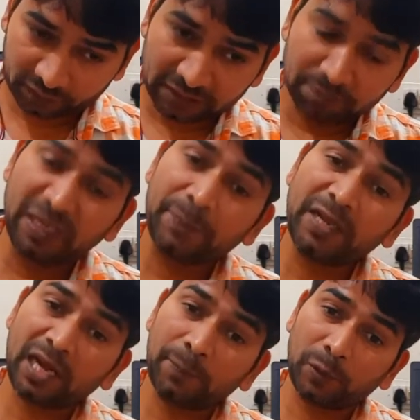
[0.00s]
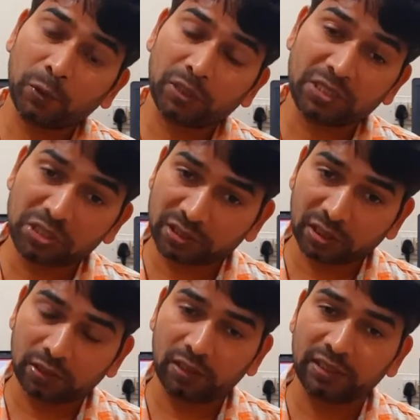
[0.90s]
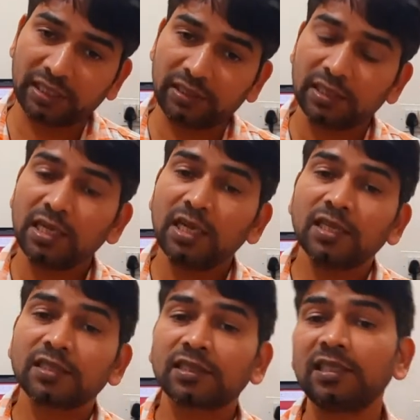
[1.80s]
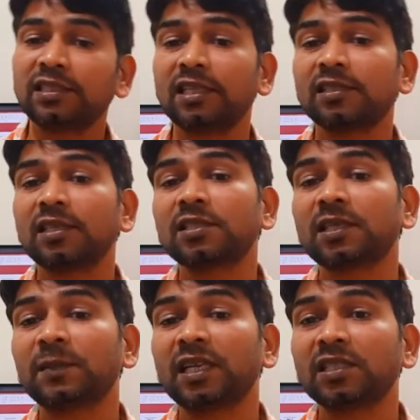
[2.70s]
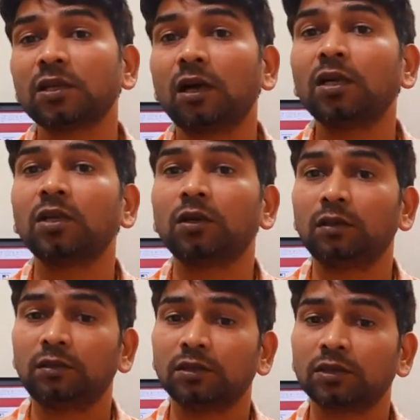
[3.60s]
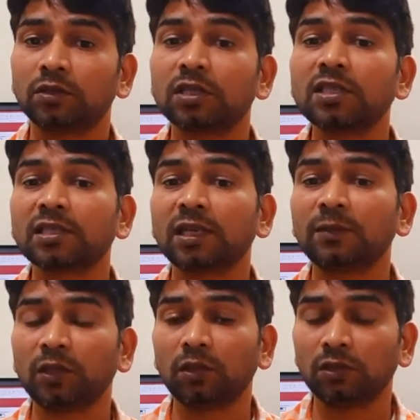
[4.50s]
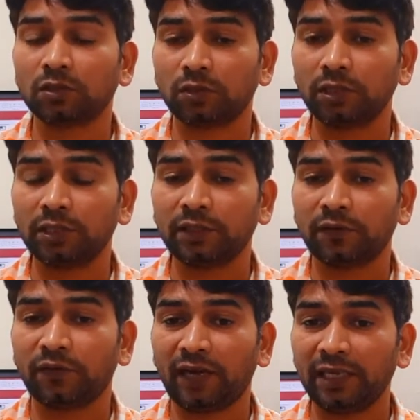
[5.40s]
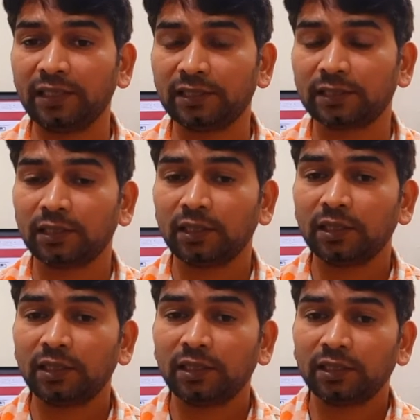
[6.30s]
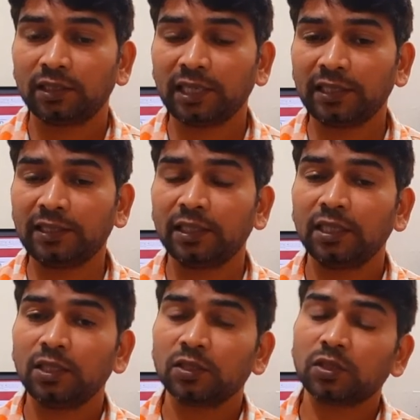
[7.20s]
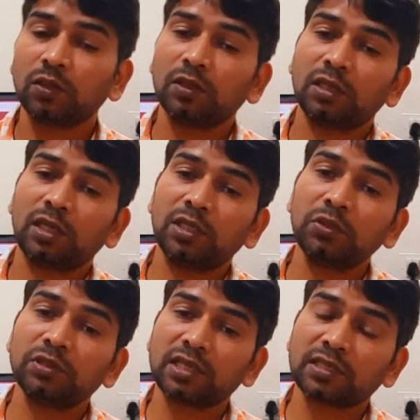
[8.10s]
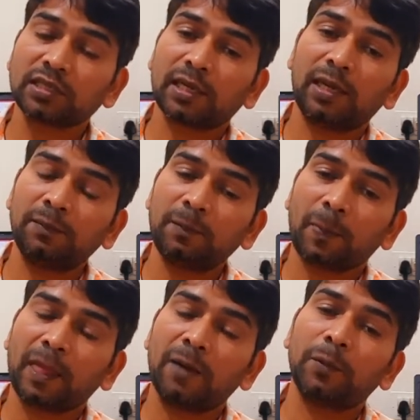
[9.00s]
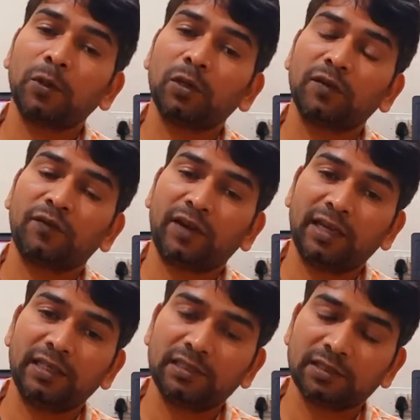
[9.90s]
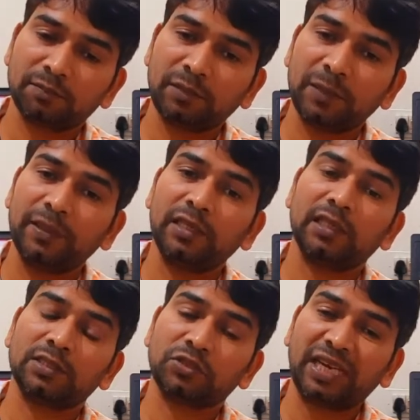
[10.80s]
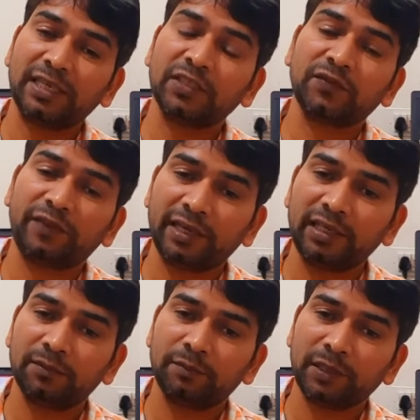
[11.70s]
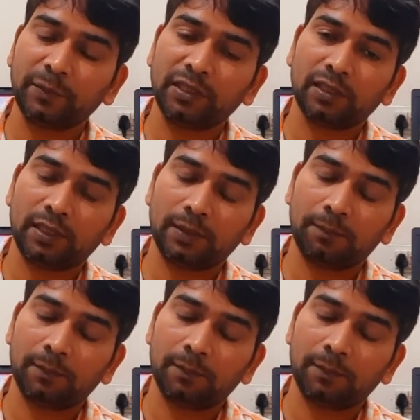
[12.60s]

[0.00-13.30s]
maybe upload a digital content. Since the system does not know, so system knows only the files, right? So a users come, upload a files, maybe a static file, maybe a